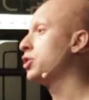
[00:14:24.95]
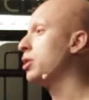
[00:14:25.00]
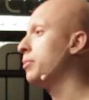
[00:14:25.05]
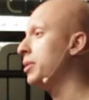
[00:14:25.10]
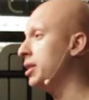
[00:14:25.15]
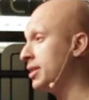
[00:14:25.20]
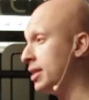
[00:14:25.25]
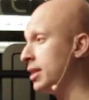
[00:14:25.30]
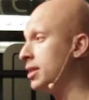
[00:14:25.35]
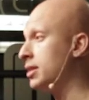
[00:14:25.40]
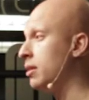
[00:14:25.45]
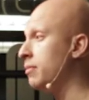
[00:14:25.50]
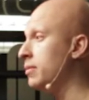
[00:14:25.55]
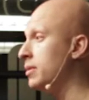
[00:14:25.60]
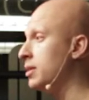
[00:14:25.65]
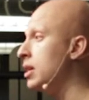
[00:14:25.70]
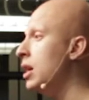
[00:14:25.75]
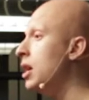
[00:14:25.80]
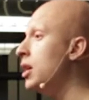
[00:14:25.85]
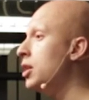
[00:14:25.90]
distributed
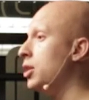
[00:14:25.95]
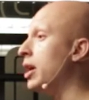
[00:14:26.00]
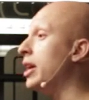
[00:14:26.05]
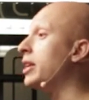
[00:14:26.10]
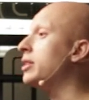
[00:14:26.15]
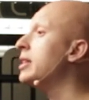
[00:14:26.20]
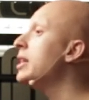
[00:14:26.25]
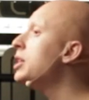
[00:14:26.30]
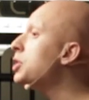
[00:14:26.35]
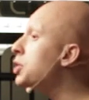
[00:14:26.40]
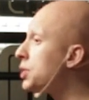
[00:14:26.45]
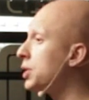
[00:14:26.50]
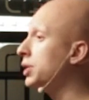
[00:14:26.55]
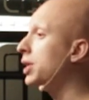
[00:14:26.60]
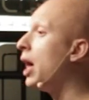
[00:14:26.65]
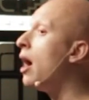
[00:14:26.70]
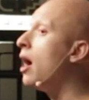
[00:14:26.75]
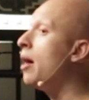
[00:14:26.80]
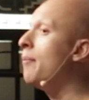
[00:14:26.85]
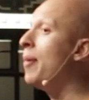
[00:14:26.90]
systems. It teaches a
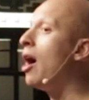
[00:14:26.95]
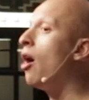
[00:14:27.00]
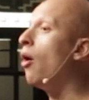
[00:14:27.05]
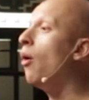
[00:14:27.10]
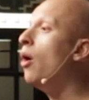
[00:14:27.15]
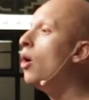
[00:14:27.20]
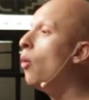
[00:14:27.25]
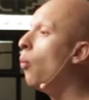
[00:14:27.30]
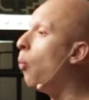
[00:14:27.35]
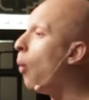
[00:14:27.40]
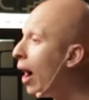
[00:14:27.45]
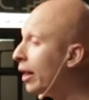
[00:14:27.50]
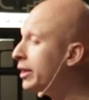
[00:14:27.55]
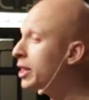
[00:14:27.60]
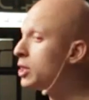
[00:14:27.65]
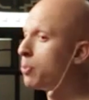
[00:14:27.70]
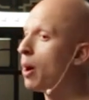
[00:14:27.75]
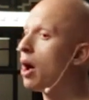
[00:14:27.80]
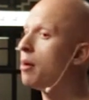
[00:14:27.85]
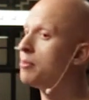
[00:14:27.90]
lot about why
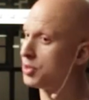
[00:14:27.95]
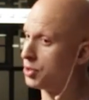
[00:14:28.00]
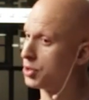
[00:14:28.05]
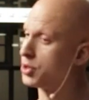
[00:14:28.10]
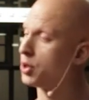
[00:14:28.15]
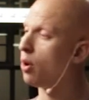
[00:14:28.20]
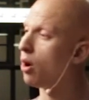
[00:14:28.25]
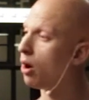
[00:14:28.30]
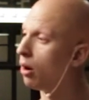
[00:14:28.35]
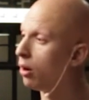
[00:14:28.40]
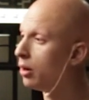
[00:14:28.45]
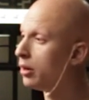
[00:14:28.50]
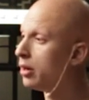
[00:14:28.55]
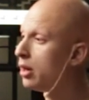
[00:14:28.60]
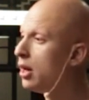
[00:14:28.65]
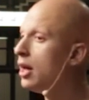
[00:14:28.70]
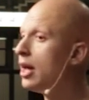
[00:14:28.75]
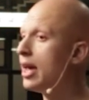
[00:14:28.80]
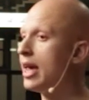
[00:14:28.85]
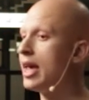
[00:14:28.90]
these problems are so hard,